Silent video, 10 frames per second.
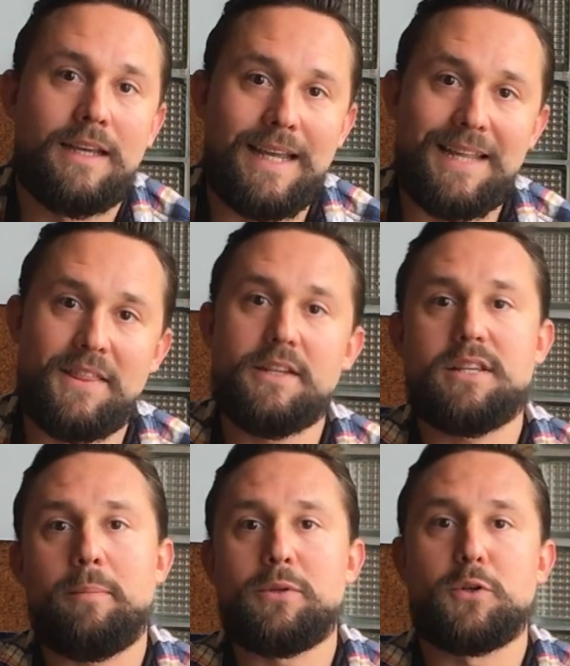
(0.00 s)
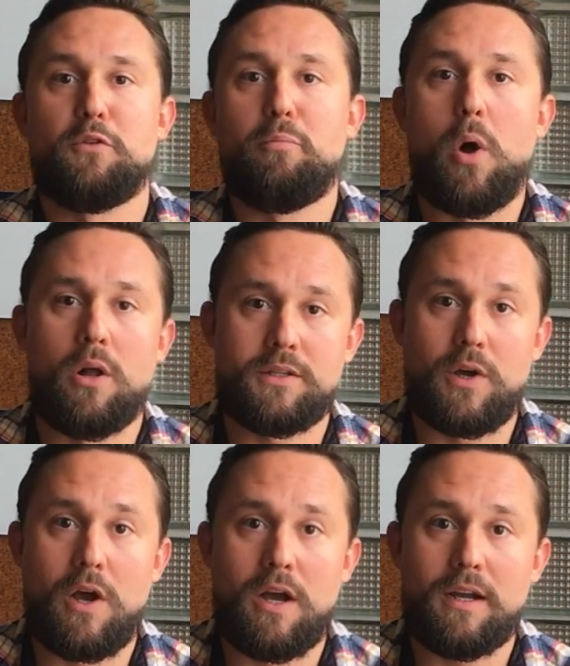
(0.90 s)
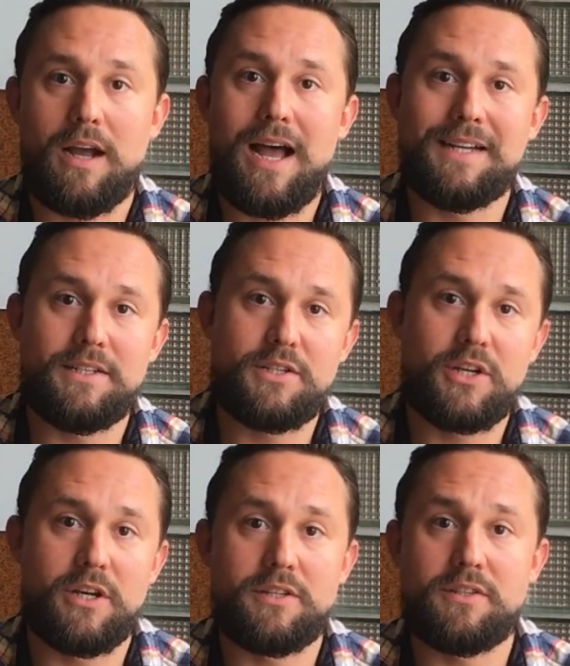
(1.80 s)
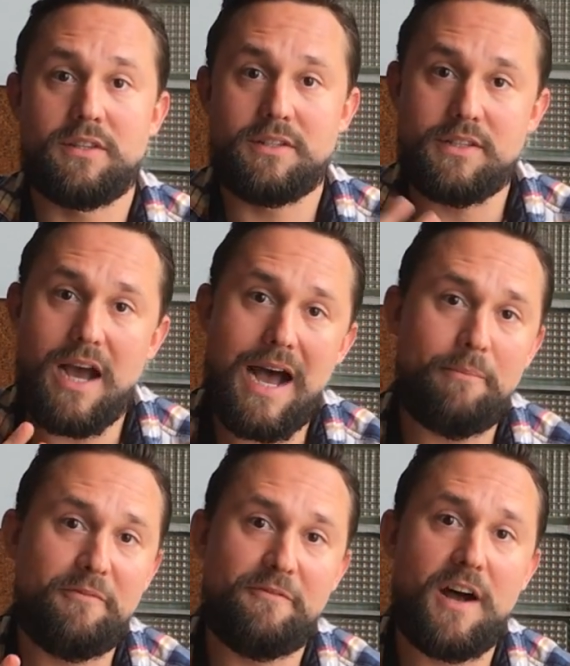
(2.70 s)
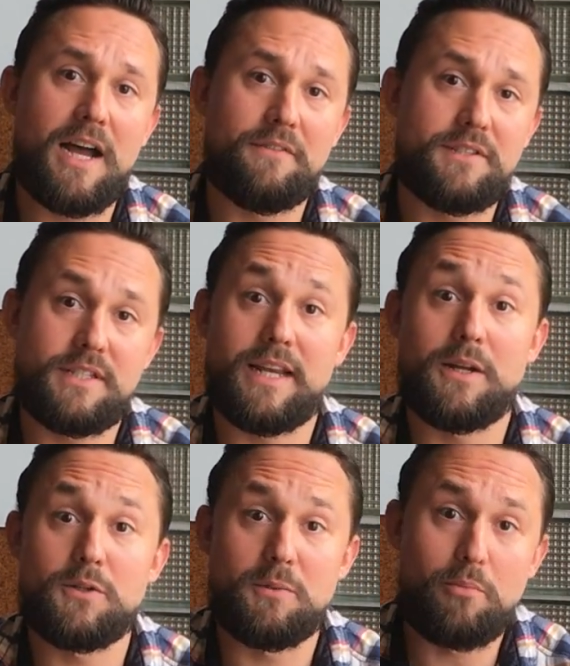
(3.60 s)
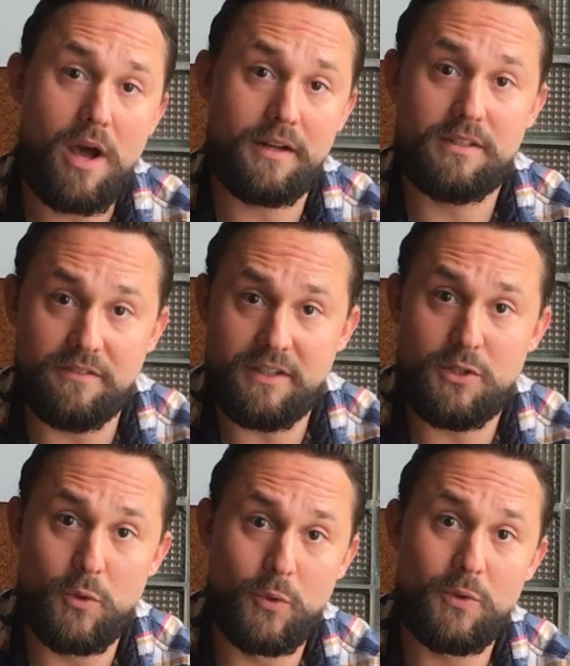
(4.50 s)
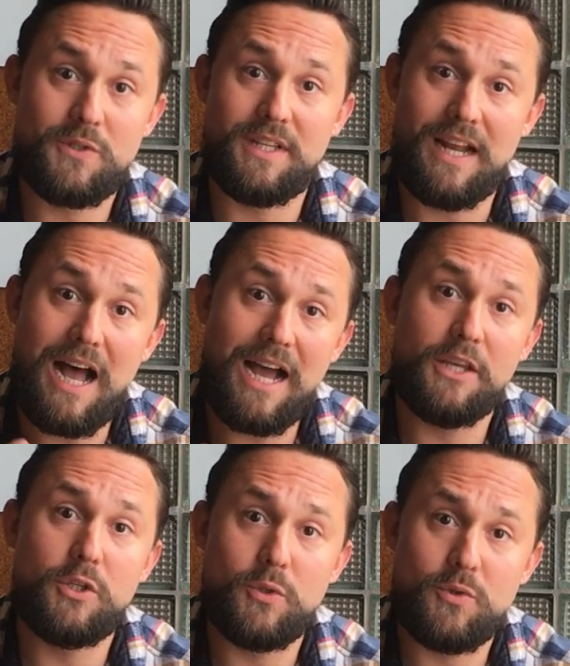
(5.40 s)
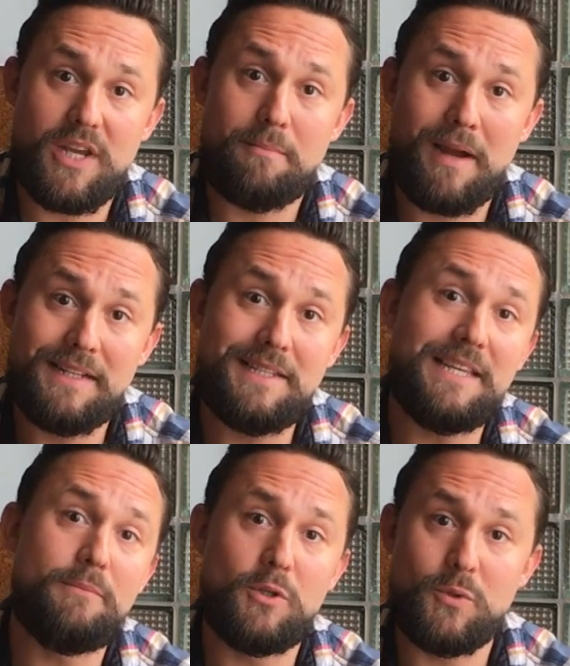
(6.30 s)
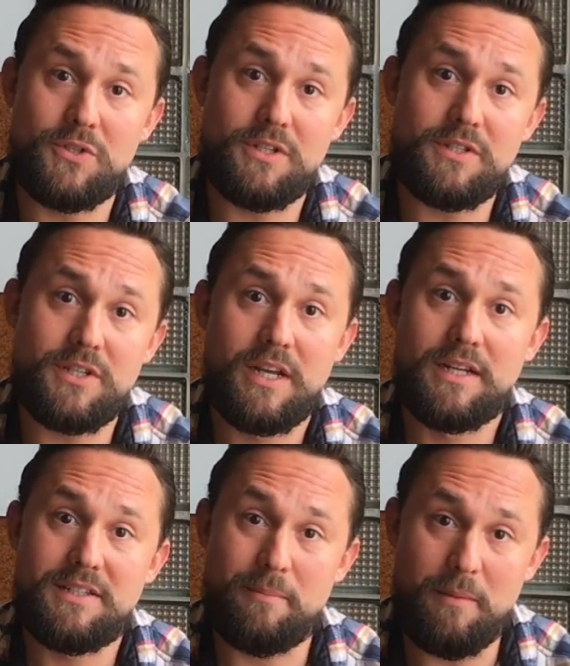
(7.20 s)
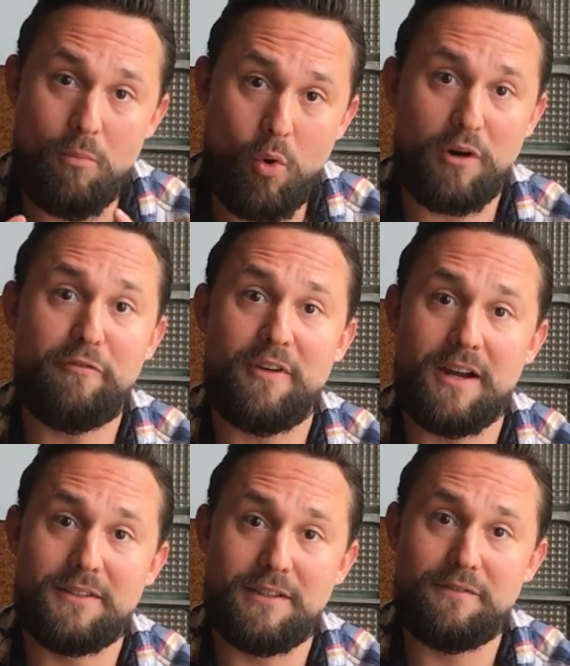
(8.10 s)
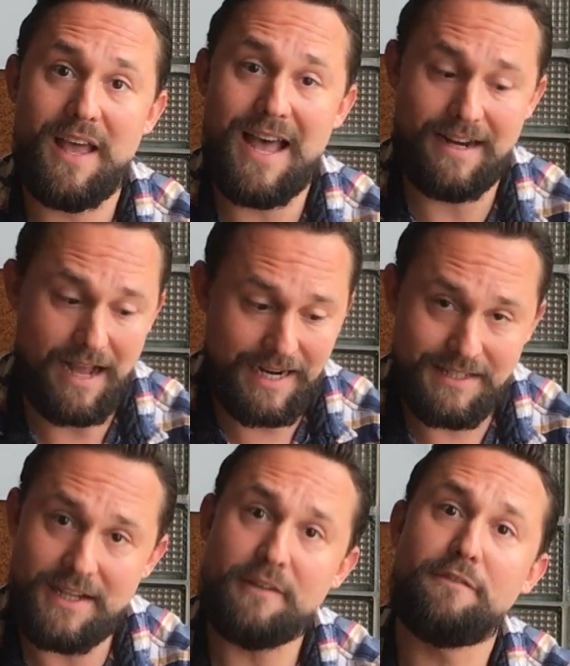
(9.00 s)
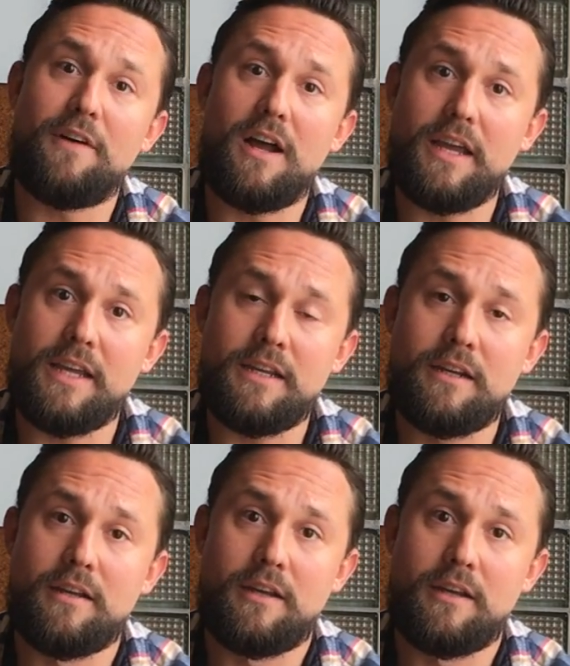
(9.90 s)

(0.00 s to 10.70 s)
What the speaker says: In this episode of Paul Talk, I discuss the top five sales and productivity tools that I use and my team uses to be more effective at identifying,